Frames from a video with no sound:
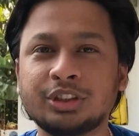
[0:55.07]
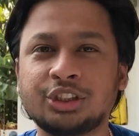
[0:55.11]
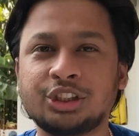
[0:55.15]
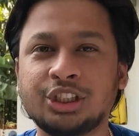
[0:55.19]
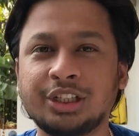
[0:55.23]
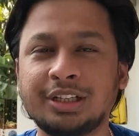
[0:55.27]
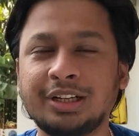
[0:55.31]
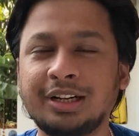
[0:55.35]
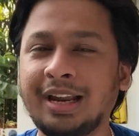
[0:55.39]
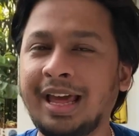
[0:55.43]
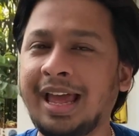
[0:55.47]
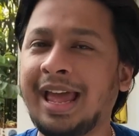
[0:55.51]

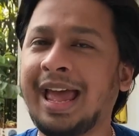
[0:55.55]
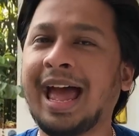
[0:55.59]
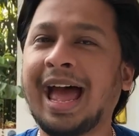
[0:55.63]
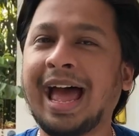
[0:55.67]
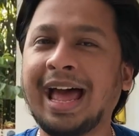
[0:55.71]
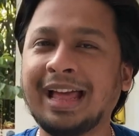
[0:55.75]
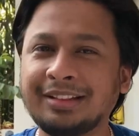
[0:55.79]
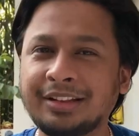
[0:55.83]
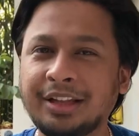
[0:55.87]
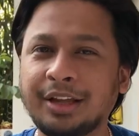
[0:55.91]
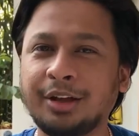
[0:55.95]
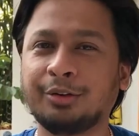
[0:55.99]
COVISHIELD,
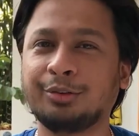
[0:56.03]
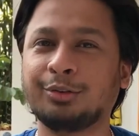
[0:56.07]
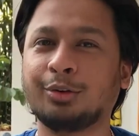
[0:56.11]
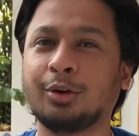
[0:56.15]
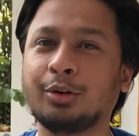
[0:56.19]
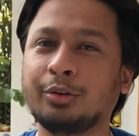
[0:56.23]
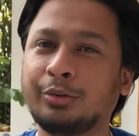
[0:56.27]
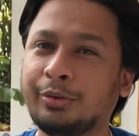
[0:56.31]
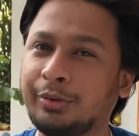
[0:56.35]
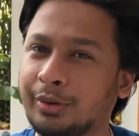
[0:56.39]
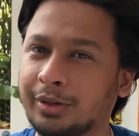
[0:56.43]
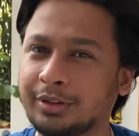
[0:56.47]
and there is
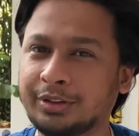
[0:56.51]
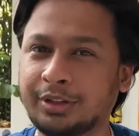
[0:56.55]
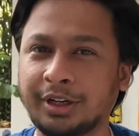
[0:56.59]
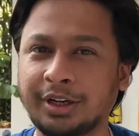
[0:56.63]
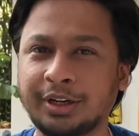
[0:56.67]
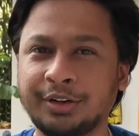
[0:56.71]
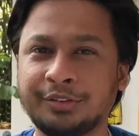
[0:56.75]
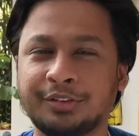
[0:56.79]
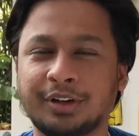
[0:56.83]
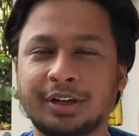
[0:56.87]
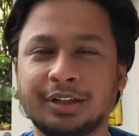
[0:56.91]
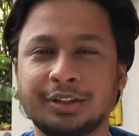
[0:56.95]
also a
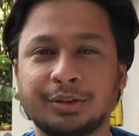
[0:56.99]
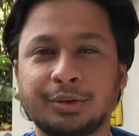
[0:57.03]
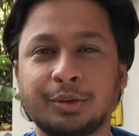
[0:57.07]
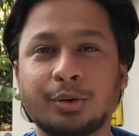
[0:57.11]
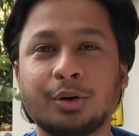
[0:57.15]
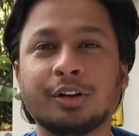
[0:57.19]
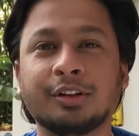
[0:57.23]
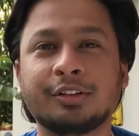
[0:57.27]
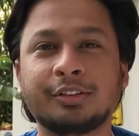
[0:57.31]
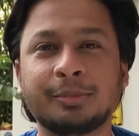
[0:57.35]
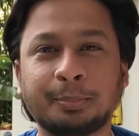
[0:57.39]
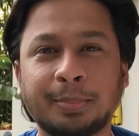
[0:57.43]
third one
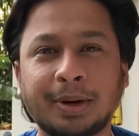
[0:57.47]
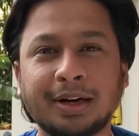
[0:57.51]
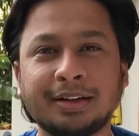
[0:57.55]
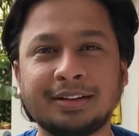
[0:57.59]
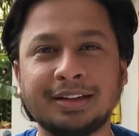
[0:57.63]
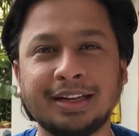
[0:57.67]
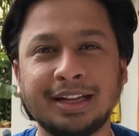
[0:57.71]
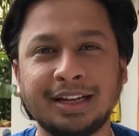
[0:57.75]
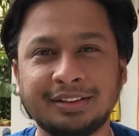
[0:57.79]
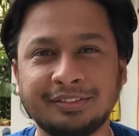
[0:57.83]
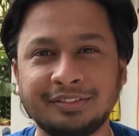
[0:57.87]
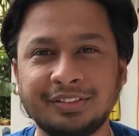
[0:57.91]
called
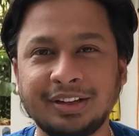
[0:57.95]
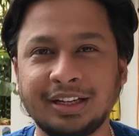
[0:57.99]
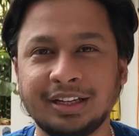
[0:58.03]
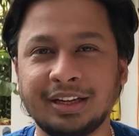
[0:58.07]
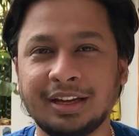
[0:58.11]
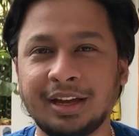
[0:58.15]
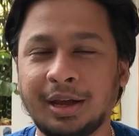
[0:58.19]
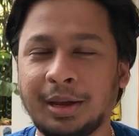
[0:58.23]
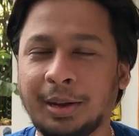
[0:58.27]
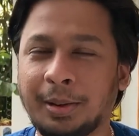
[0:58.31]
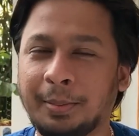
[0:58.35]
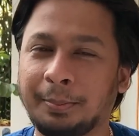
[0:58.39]
Sputnik
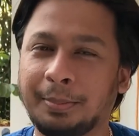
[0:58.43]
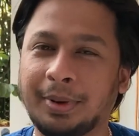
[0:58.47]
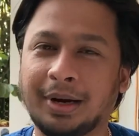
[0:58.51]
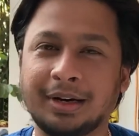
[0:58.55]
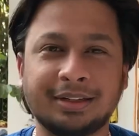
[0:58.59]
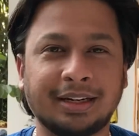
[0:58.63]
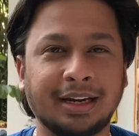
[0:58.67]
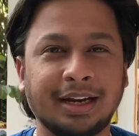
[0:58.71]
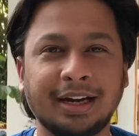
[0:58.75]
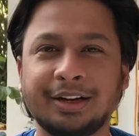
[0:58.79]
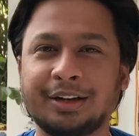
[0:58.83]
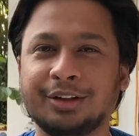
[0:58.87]
V,
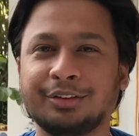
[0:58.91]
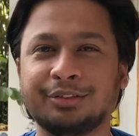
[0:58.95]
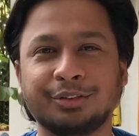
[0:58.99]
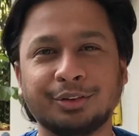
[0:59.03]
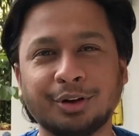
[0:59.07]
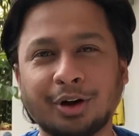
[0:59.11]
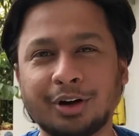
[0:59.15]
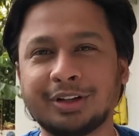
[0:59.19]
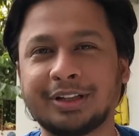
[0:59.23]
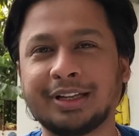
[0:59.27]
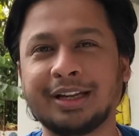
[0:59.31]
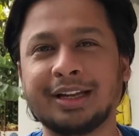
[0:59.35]
but it
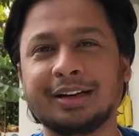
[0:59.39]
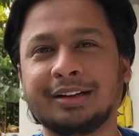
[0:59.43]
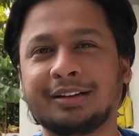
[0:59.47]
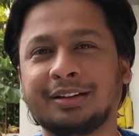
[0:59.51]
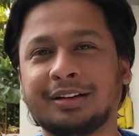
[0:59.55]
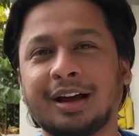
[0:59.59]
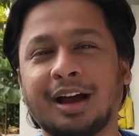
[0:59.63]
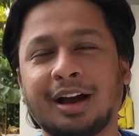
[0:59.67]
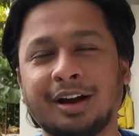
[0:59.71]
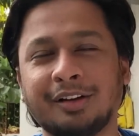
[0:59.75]
is not yet